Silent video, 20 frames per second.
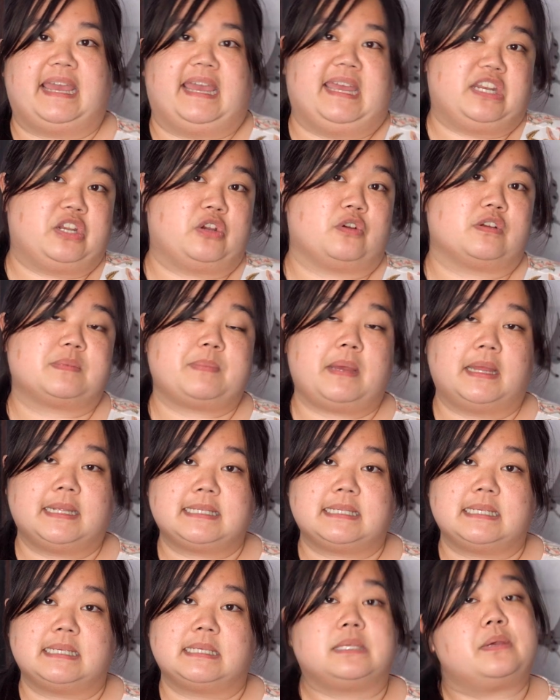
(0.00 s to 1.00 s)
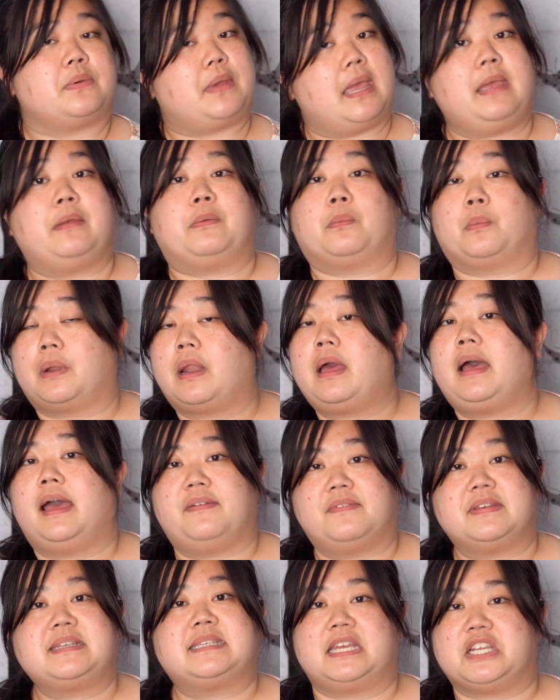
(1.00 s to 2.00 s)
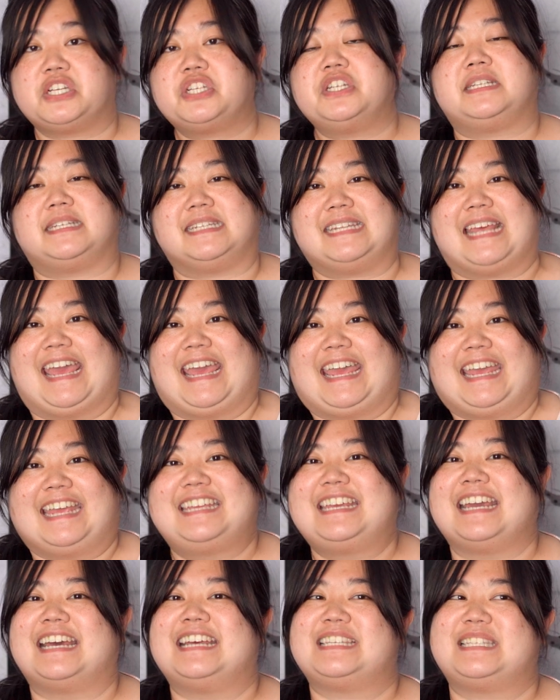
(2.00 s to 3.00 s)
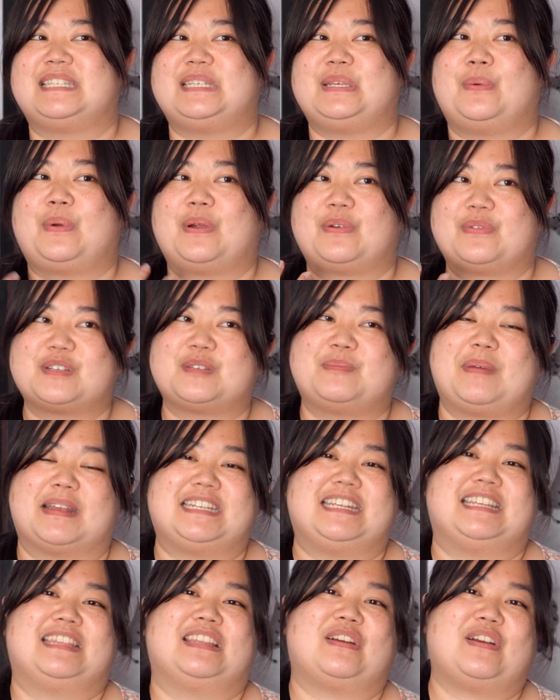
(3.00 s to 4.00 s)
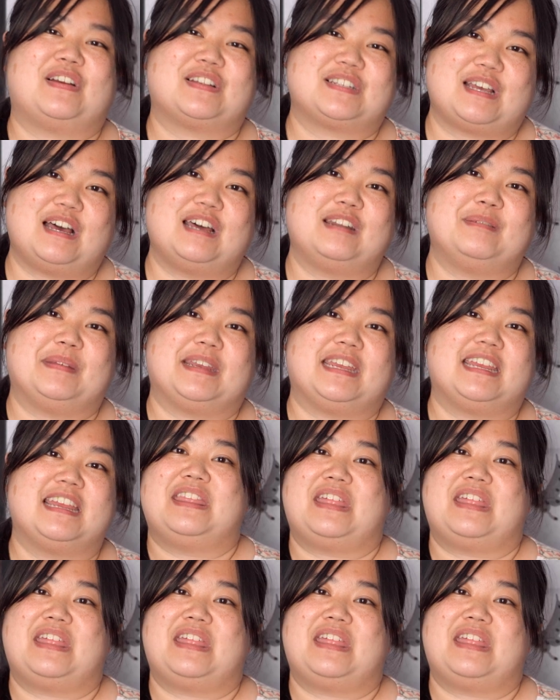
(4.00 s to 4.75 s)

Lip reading: And your response is, okay, we're not having session today, because you are respecting their autonomy.